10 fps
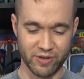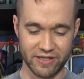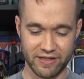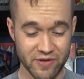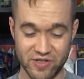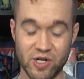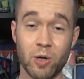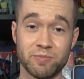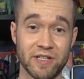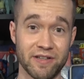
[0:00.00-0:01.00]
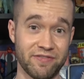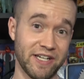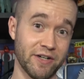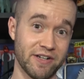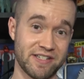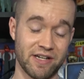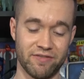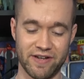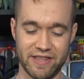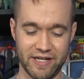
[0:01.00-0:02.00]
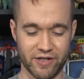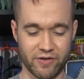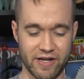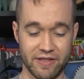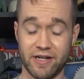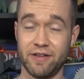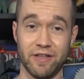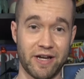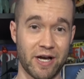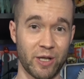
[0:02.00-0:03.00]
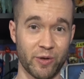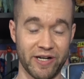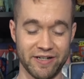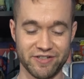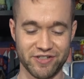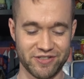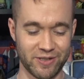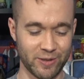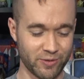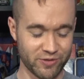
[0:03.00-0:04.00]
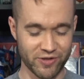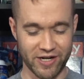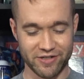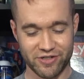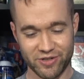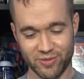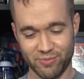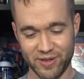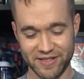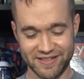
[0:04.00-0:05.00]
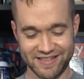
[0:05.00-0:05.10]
But the sculpt and the figure itself, I think, are great. The coloring is just a little strange, but